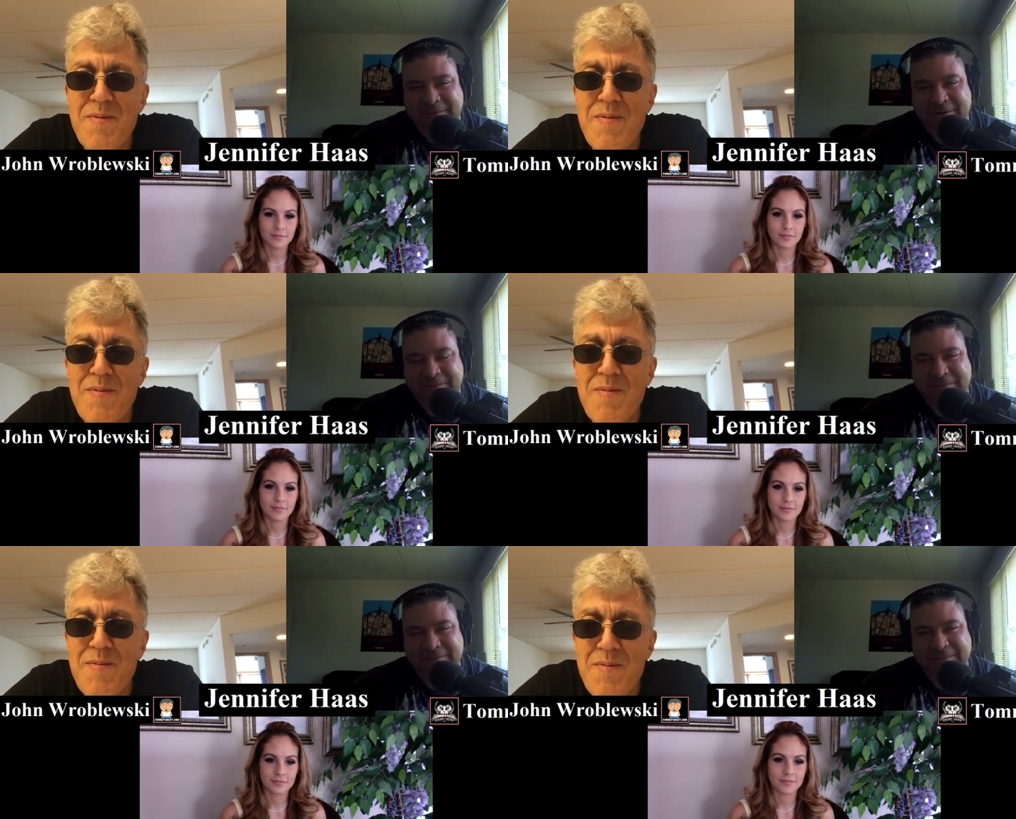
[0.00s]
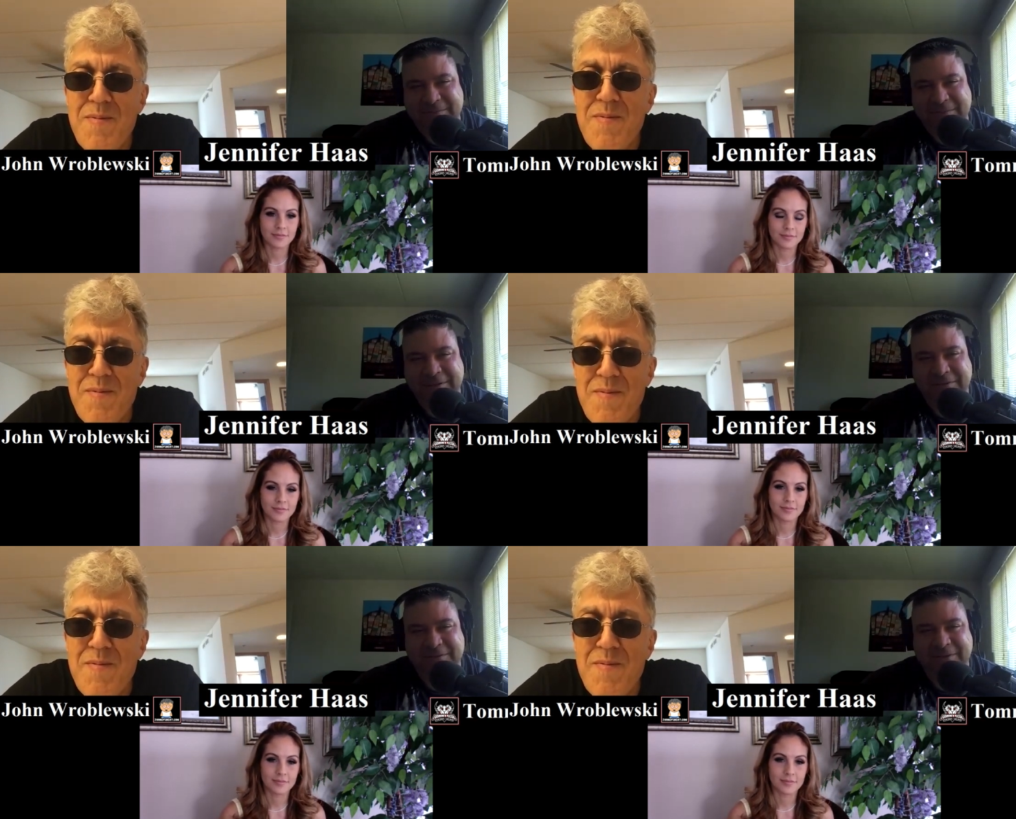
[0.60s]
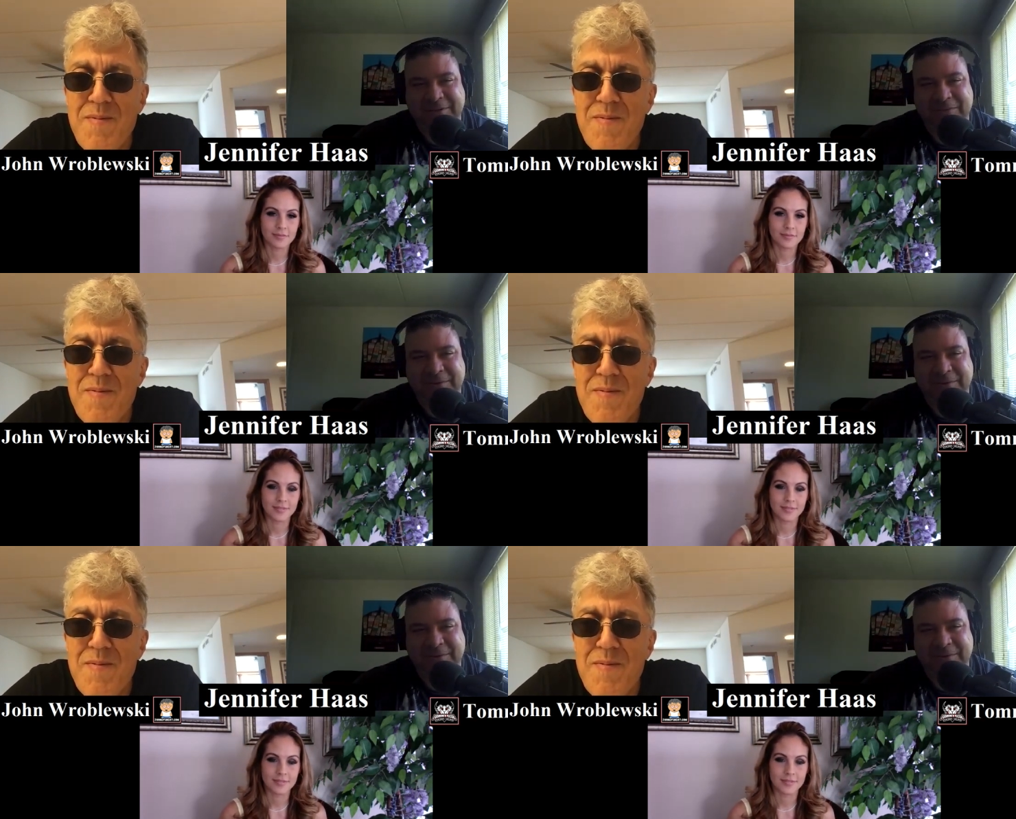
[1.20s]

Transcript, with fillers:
Speaker 1: from that's that's